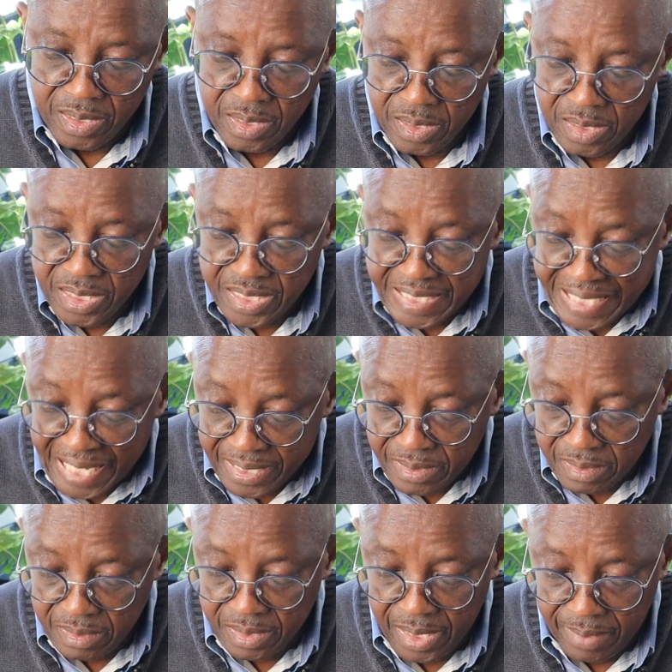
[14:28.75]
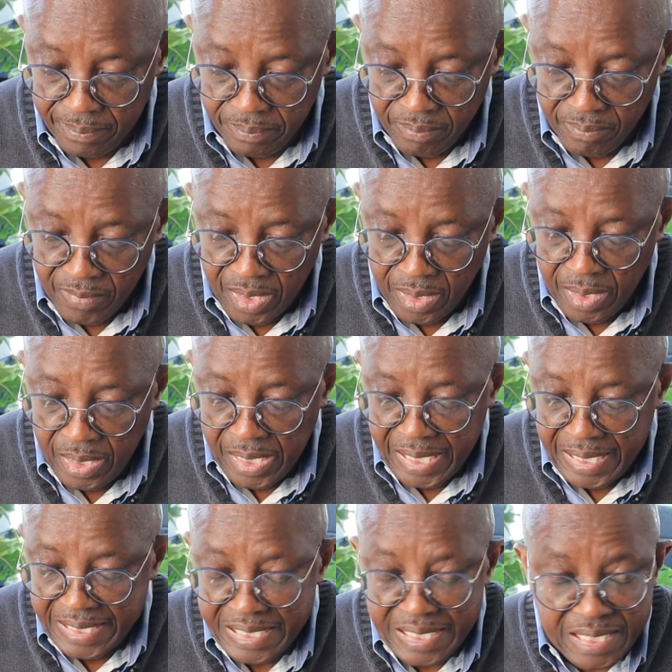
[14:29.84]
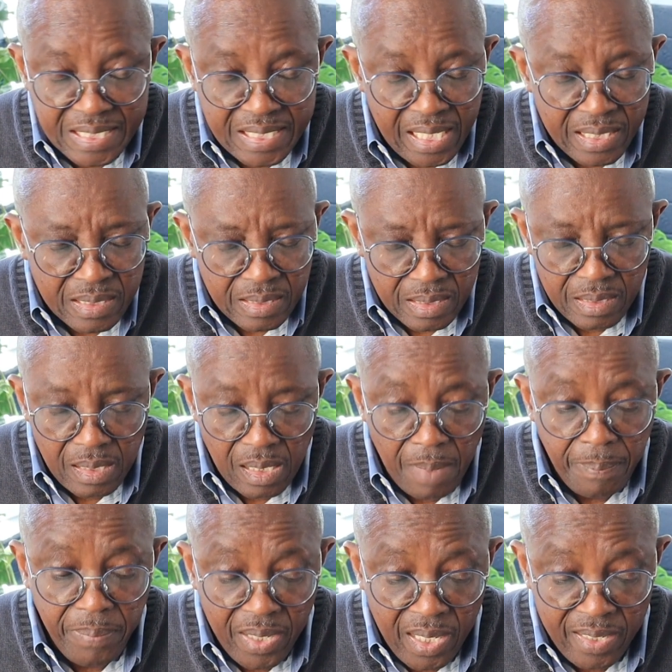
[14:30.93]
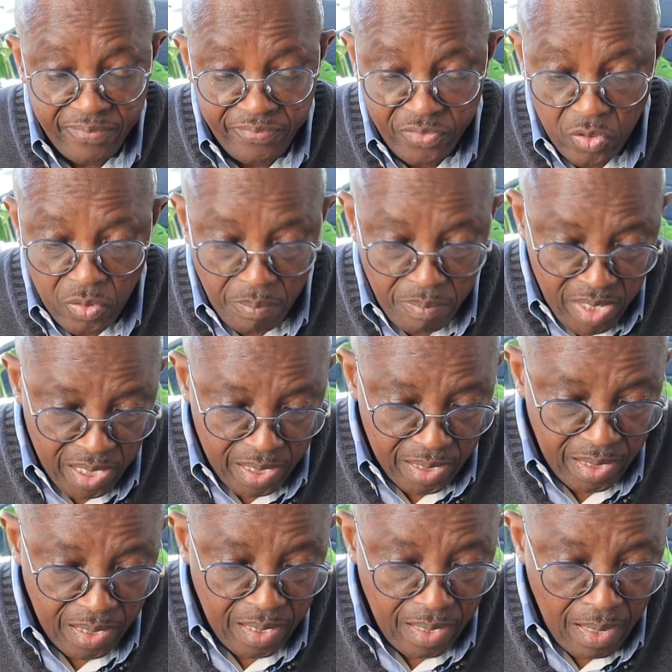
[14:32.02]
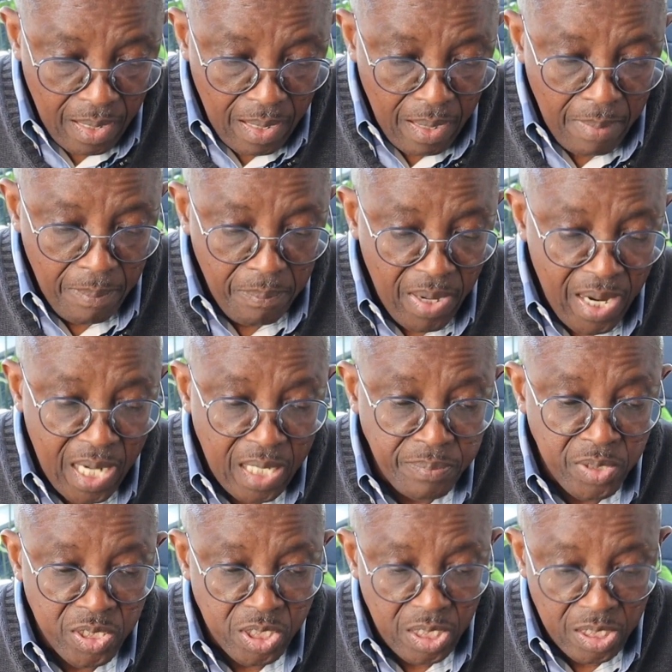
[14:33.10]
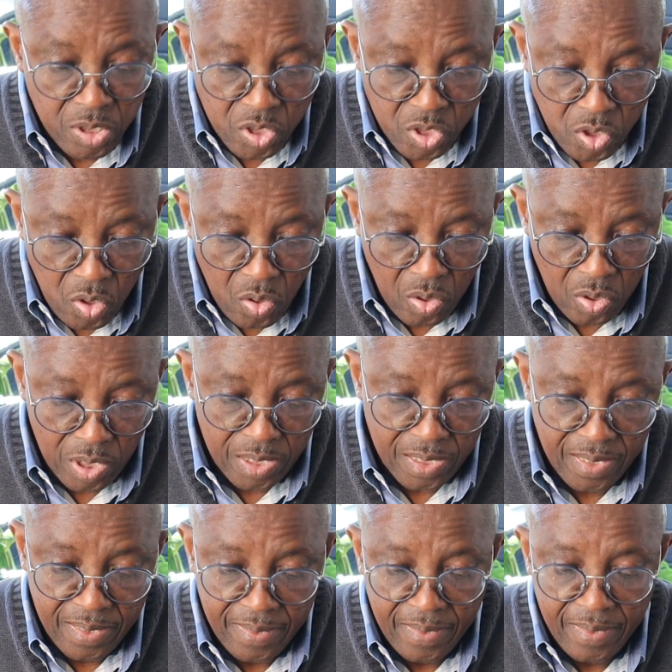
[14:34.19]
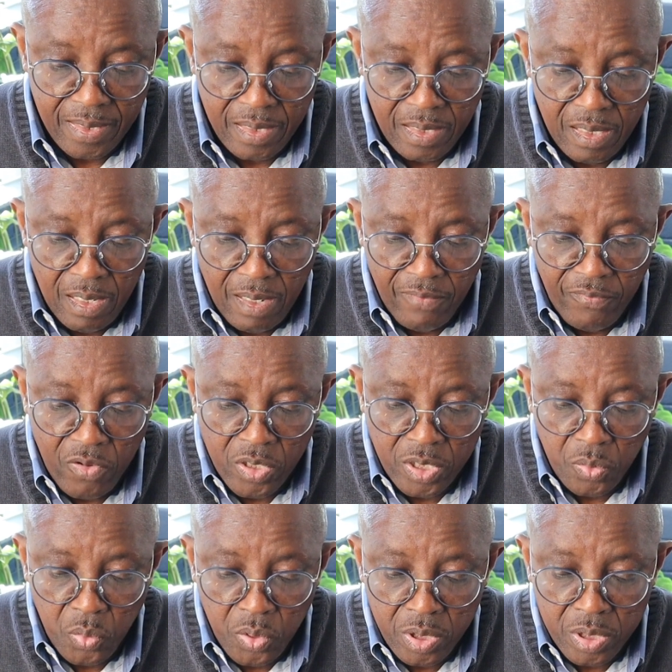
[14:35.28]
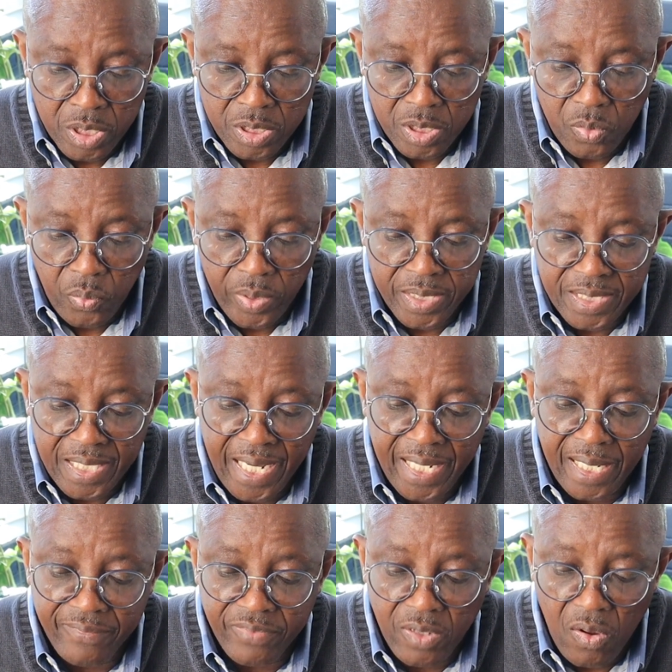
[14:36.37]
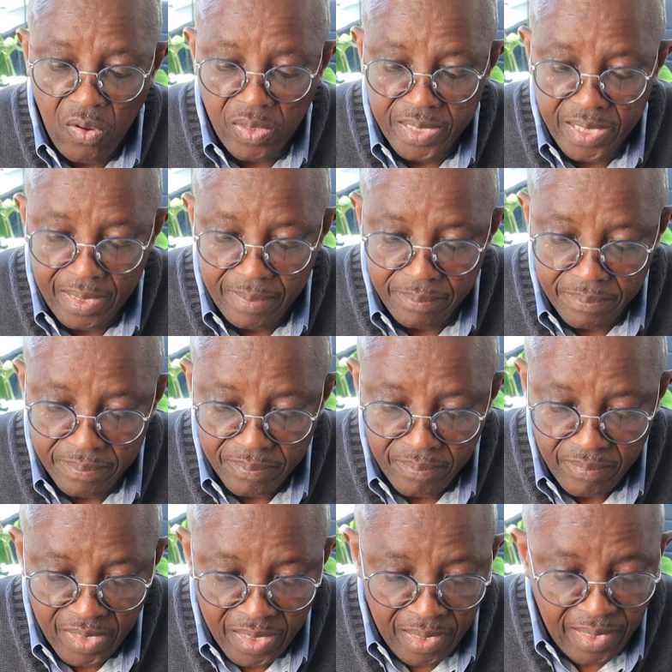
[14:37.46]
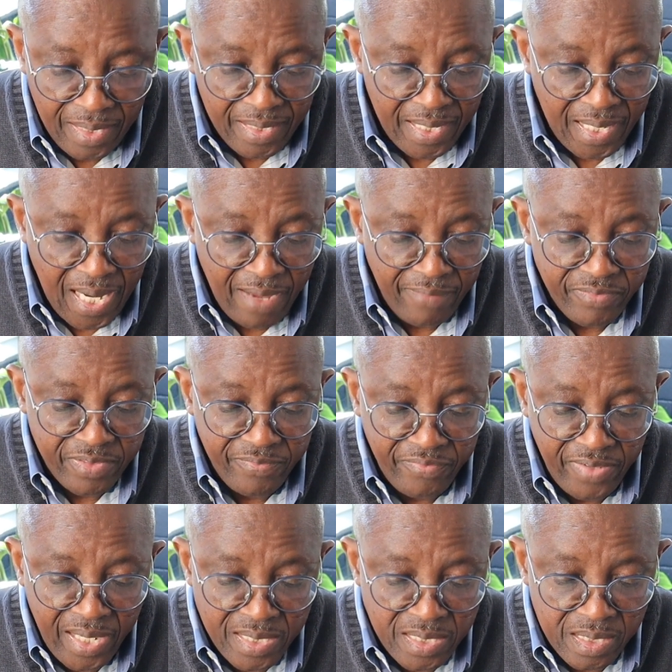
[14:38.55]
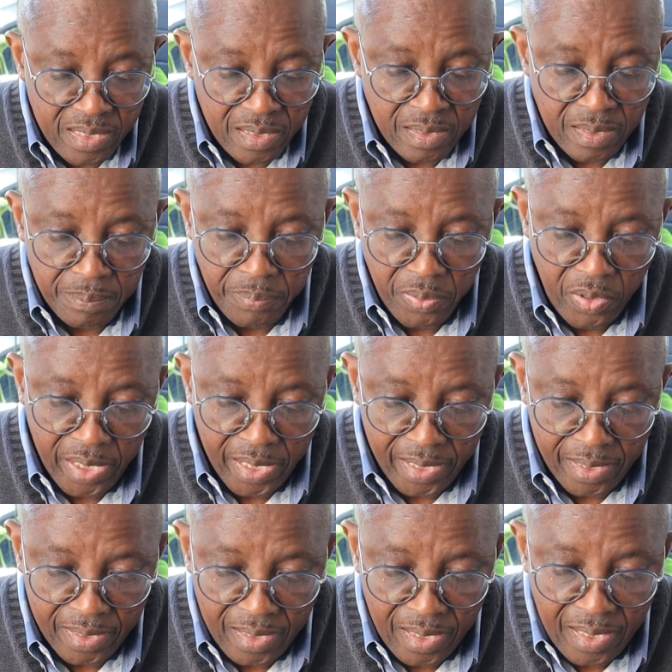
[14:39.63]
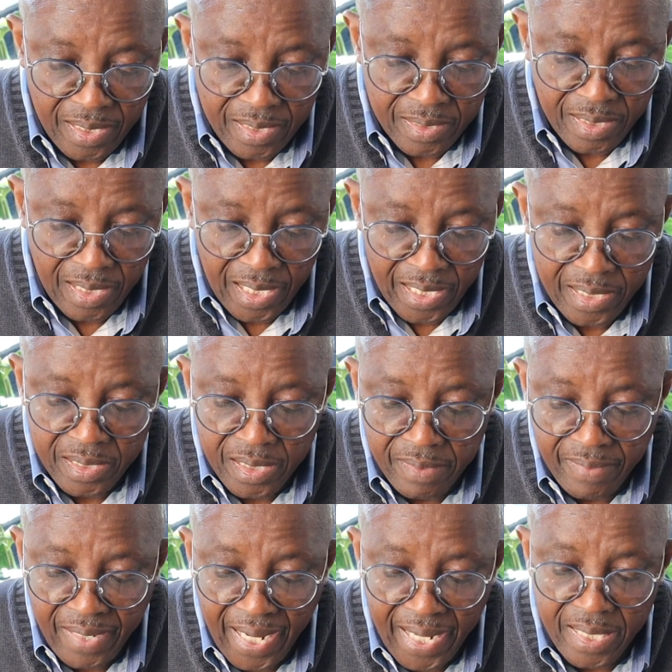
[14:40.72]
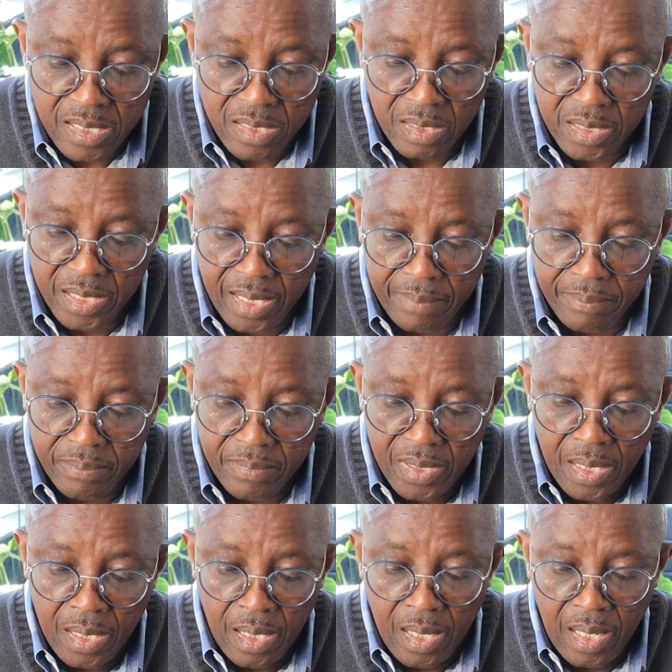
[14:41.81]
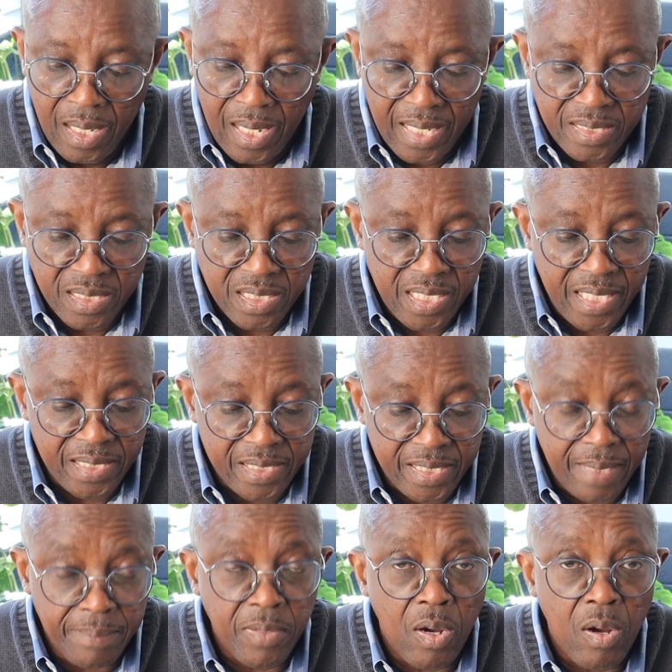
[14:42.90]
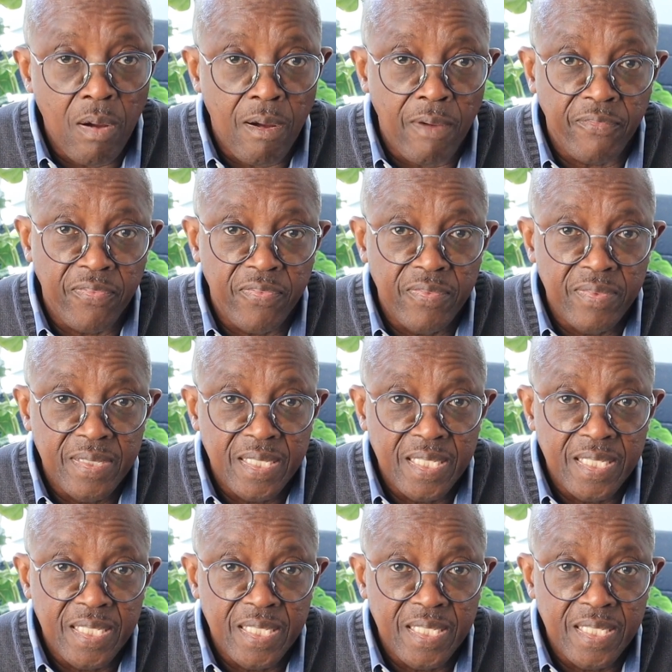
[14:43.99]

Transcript: said to them, Set apart for me Barnabas and Saul for the work to which I have called them. Then, after fasting and praying, they laid their hands on them and sent them off.